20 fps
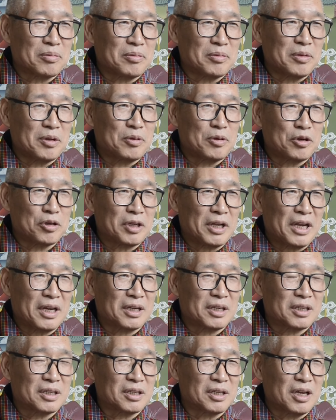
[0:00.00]
before that,
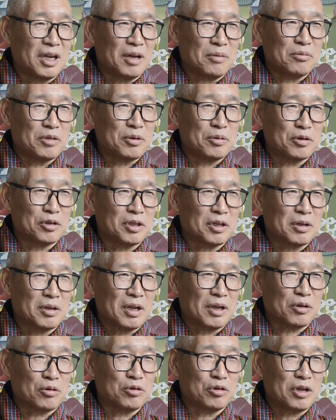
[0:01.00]
uh, before
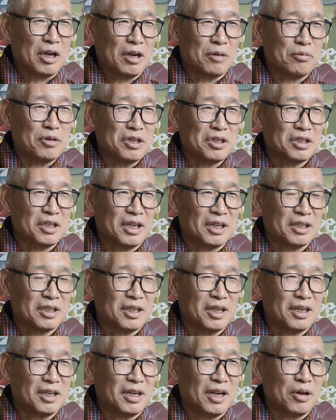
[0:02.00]
the, could I finish that,
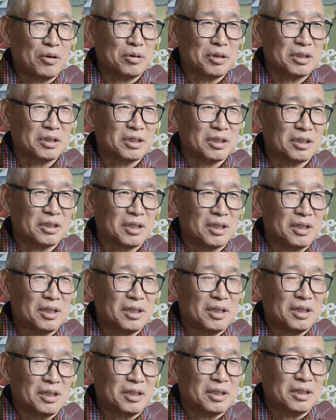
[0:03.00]
then I was
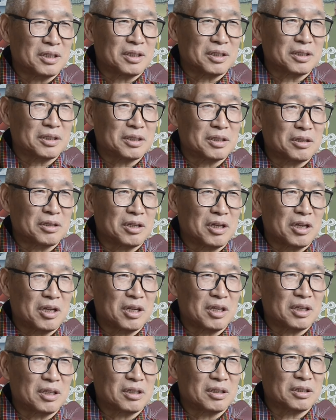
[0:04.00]
uh,
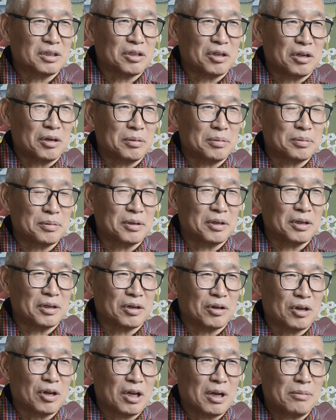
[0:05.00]
sort of uh,
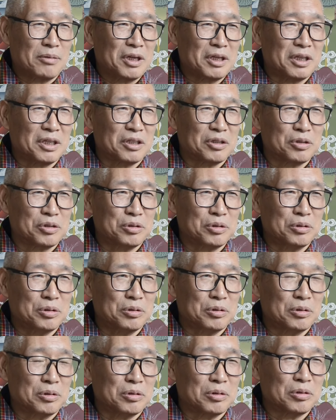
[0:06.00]
commanded
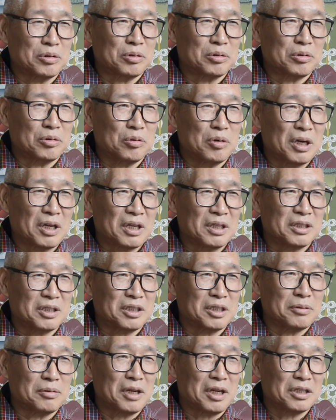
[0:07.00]
to work as
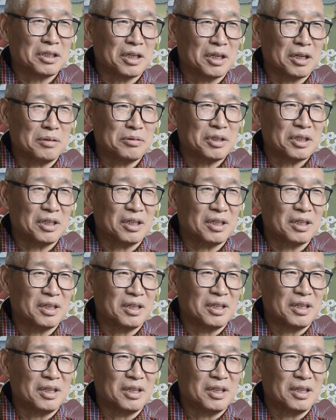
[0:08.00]
Chief Election Commissioner.